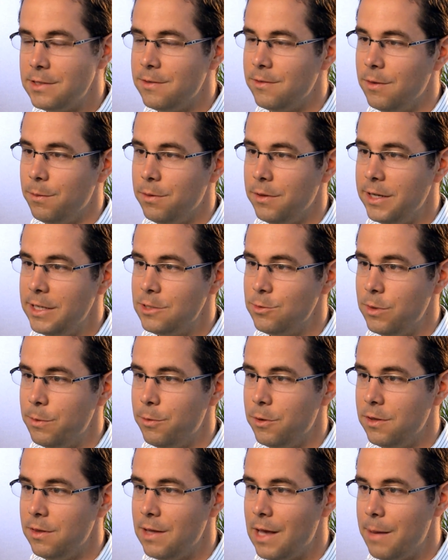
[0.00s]
of the place we
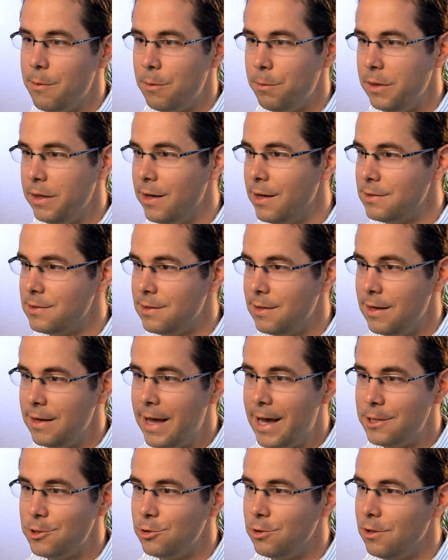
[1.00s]
put them and because of the
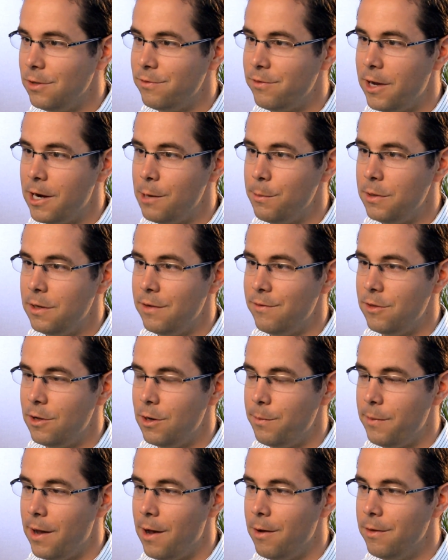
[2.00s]
natural environment of
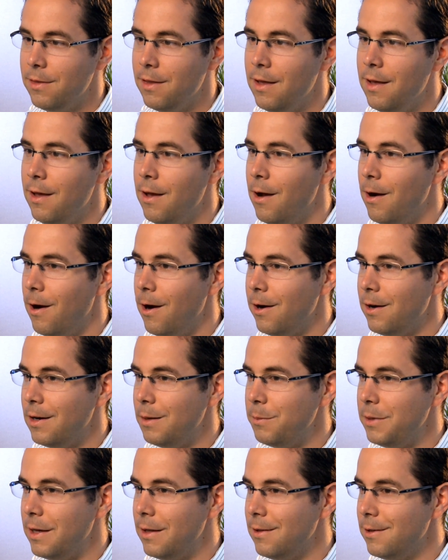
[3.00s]
their mouth, are going to
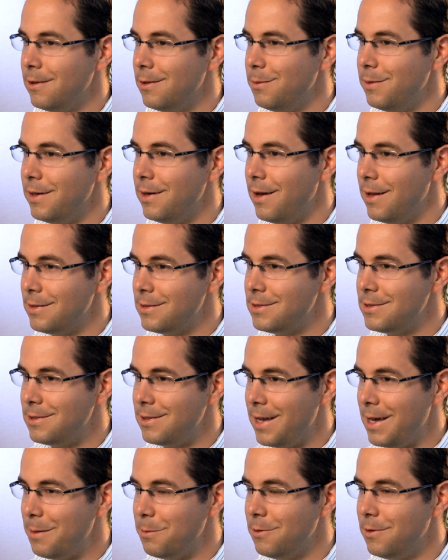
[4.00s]
be a little bit
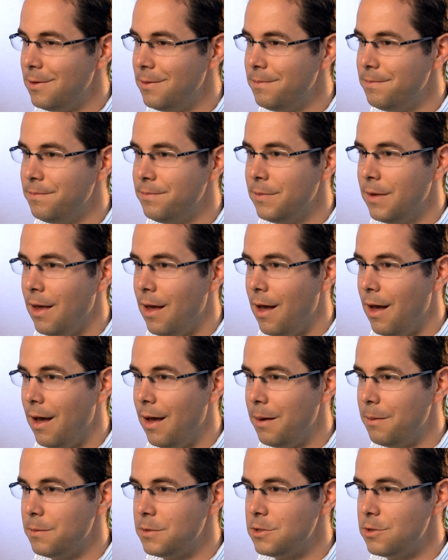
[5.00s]
unstable.
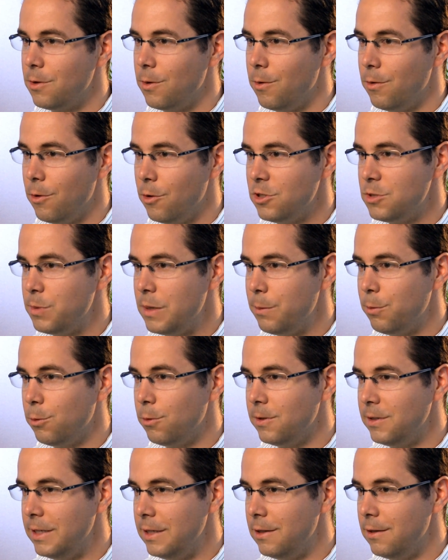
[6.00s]
So those people
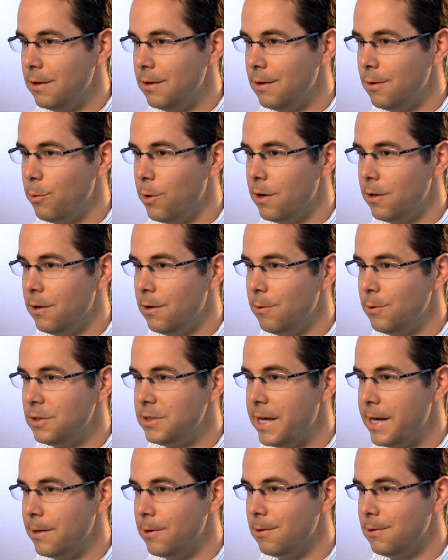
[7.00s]
will need to wear the
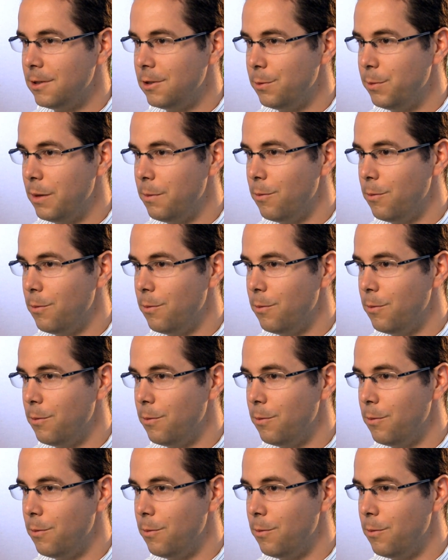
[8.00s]
retainer a little bit